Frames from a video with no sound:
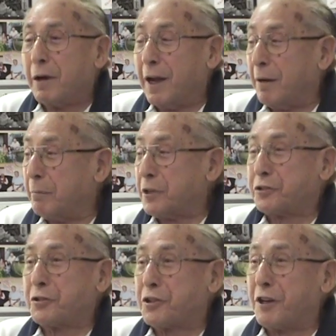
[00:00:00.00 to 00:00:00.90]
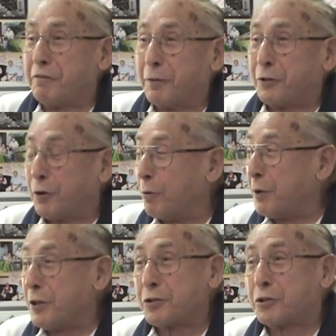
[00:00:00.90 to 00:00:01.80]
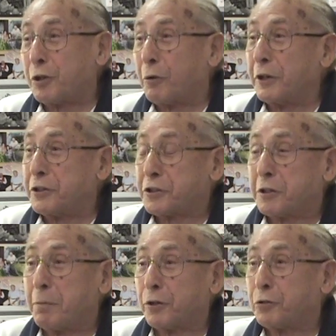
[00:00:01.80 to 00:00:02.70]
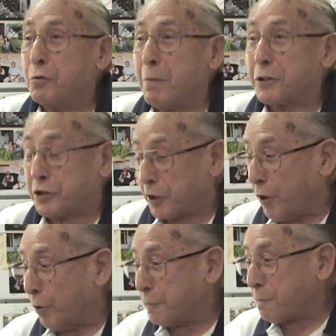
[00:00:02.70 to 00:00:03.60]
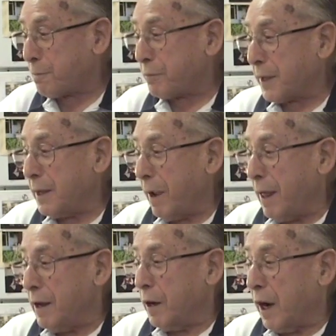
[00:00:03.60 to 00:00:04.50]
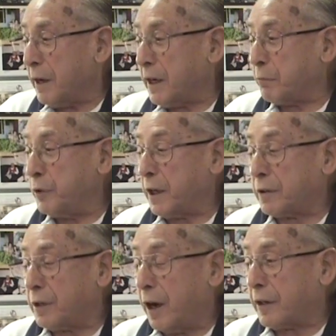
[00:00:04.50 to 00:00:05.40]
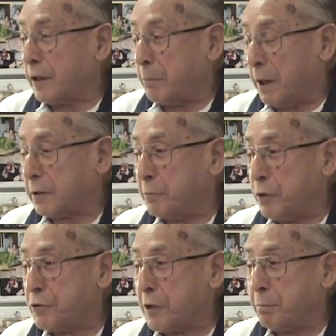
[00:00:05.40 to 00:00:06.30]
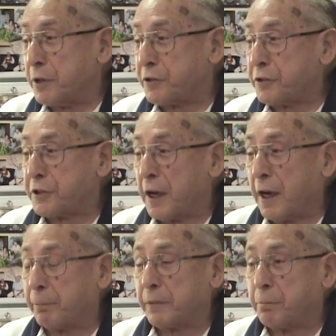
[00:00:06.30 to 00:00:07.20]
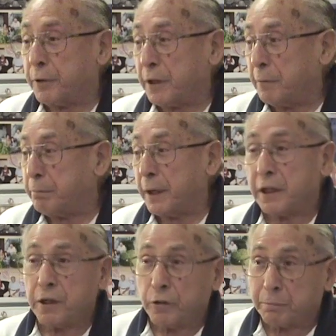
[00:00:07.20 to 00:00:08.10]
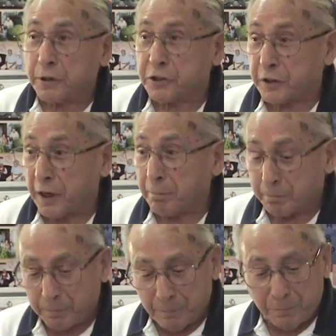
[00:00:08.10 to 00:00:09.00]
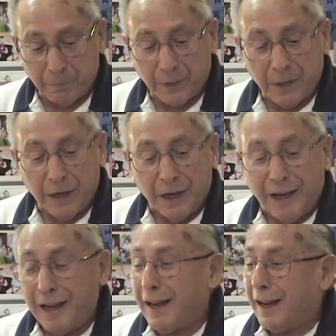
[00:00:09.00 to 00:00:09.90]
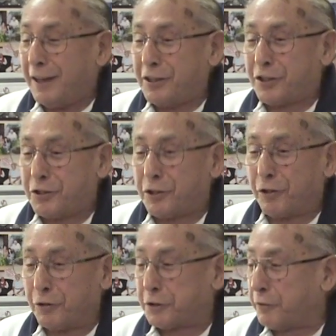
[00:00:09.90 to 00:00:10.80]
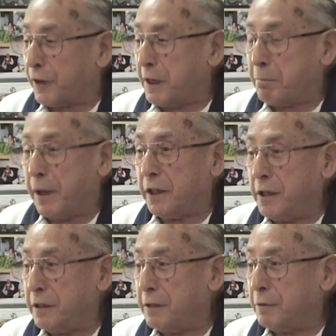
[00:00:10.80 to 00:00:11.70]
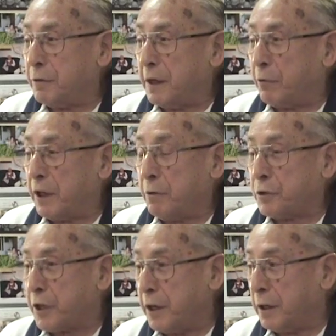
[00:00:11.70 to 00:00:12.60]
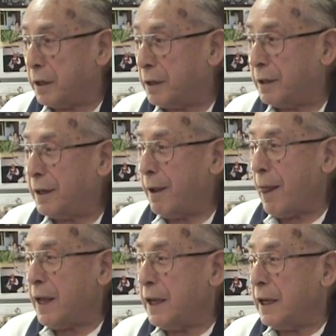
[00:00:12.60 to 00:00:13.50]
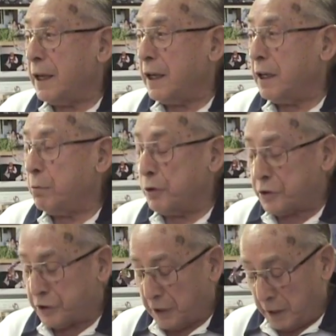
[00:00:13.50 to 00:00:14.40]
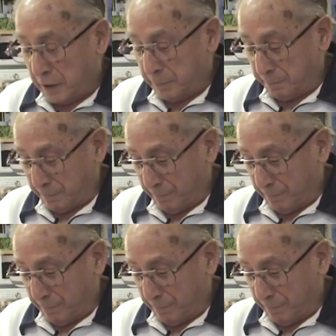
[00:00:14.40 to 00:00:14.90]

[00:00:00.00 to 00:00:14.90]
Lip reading: Mr. Schiffman told me this story just about 2 months ago. We got talking about the music business, and I happened to bring up Benny Goodman's name. And he says, you know, it's funny, Benny, when he was here, he was, oh